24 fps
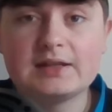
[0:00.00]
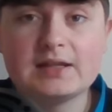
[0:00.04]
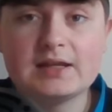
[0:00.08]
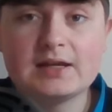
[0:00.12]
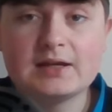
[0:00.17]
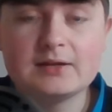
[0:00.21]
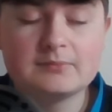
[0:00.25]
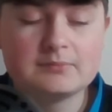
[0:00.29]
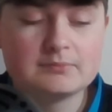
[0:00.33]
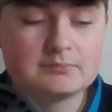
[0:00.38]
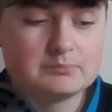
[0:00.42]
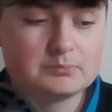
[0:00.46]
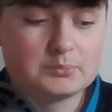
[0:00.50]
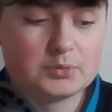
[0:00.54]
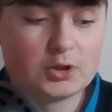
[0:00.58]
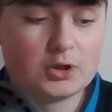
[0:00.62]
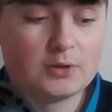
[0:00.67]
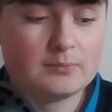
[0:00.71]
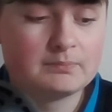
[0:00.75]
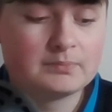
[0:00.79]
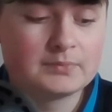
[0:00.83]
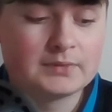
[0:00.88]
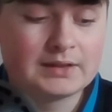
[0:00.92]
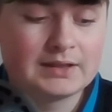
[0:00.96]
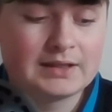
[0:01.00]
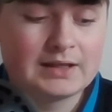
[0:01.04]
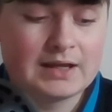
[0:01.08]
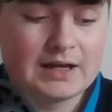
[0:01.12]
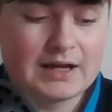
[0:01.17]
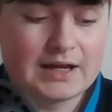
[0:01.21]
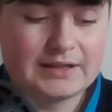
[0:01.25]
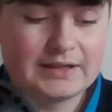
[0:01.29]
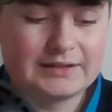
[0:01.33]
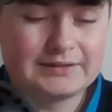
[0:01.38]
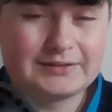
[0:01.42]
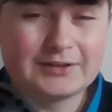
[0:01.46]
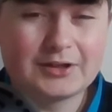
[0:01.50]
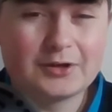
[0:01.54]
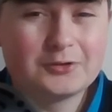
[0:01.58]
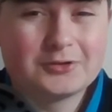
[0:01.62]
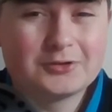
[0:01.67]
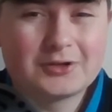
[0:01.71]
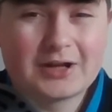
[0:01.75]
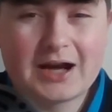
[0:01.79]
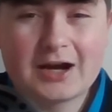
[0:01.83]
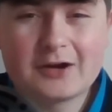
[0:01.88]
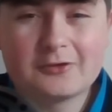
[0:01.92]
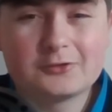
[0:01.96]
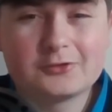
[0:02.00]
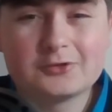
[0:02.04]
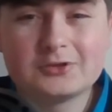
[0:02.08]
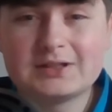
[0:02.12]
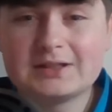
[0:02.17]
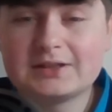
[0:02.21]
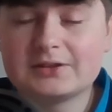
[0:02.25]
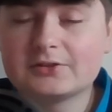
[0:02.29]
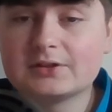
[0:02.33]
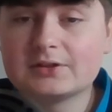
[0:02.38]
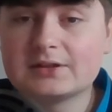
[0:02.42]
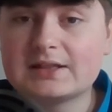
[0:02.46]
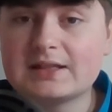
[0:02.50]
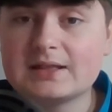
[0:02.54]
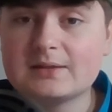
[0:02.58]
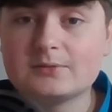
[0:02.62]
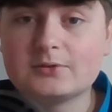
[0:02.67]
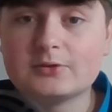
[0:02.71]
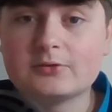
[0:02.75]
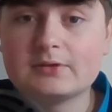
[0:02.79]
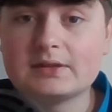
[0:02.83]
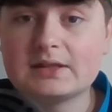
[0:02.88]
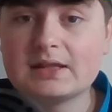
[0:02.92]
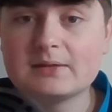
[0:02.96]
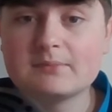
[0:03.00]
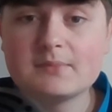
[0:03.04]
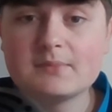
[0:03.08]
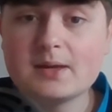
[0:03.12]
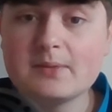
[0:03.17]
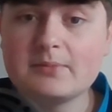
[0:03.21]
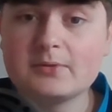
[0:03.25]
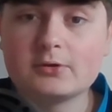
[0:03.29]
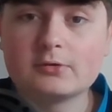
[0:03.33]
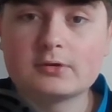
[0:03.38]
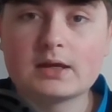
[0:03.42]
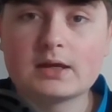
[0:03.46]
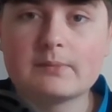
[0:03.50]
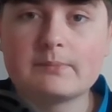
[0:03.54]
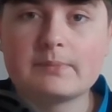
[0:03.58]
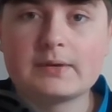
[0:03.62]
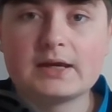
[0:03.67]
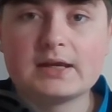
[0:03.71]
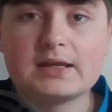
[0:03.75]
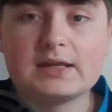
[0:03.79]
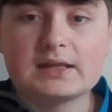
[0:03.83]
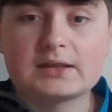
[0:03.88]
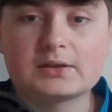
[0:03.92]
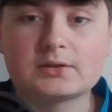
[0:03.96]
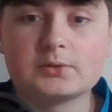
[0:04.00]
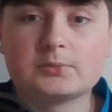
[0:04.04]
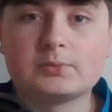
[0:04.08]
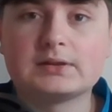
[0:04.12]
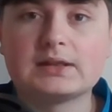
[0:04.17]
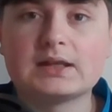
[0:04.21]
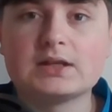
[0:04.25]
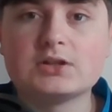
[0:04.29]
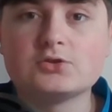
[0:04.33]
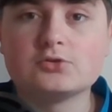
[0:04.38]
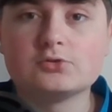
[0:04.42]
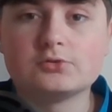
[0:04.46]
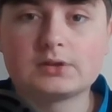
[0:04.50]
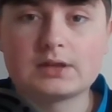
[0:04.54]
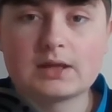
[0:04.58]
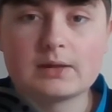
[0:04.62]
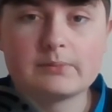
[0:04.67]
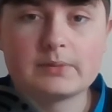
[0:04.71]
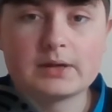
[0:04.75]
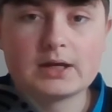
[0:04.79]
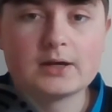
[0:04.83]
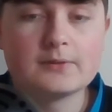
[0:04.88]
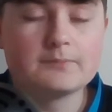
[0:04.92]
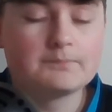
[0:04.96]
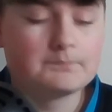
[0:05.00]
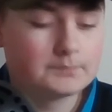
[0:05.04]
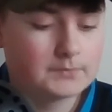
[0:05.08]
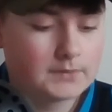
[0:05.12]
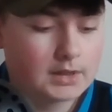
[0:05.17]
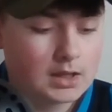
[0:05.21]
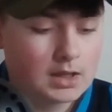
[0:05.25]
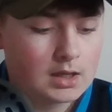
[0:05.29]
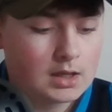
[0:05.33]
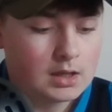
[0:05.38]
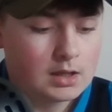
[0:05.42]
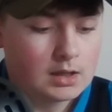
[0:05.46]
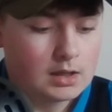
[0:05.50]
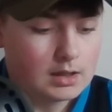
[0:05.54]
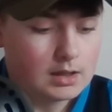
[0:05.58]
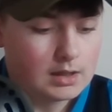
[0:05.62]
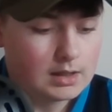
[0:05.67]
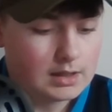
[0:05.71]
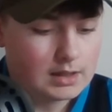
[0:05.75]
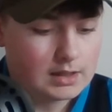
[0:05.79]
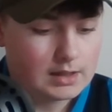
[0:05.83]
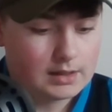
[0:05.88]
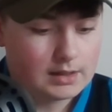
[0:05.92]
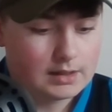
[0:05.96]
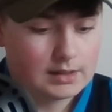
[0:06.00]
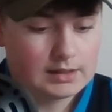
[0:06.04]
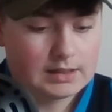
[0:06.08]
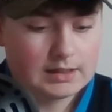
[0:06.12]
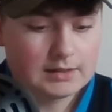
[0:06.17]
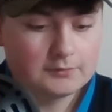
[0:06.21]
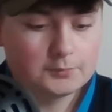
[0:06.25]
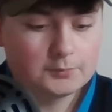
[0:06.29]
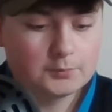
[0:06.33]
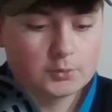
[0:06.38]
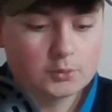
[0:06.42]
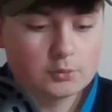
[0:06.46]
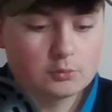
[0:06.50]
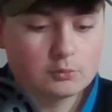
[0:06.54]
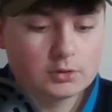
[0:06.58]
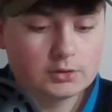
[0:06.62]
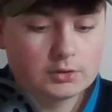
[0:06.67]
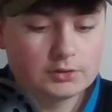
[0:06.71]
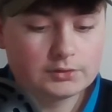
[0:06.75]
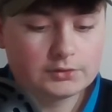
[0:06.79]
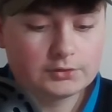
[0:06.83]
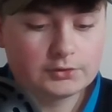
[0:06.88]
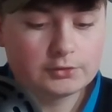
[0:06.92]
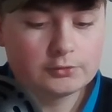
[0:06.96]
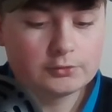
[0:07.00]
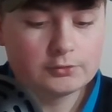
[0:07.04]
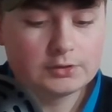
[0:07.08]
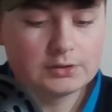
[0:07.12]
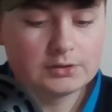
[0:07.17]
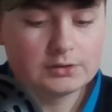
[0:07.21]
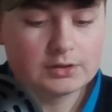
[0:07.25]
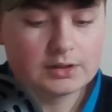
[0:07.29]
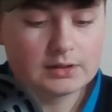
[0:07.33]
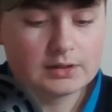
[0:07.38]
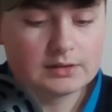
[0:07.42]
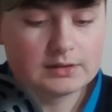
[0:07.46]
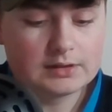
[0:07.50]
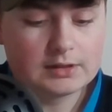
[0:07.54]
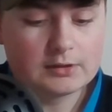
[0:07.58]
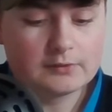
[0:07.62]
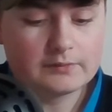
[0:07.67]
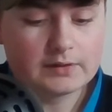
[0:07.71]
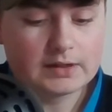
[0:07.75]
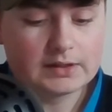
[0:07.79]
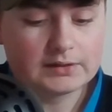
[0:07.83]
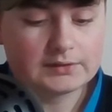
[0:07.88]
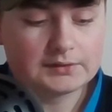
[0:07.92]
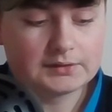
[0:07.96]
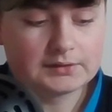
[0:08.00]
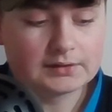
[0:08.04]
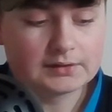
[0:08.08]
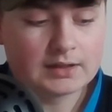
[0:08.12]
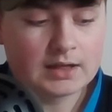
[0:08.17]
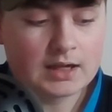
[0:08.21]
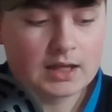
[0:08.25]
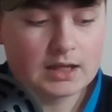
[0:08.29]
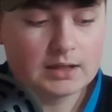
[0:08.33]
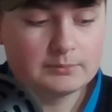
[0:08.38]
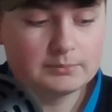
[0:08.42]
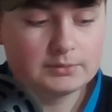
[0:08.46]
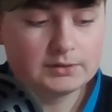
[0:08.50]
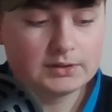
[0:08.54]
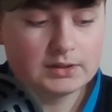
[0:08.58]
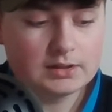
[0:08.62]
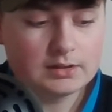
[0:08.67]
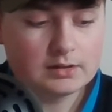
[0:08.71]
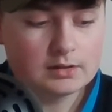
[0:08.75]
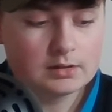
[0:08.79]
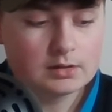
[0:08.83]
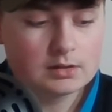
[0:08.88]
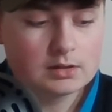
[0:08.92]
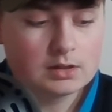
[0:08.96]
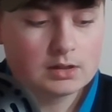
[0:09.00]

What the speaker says: there. But I don't know how good he's going to keep doing there. Maybe he'll get better. He has the potential to get better. Liverpool won 2-0 versus Leipzig.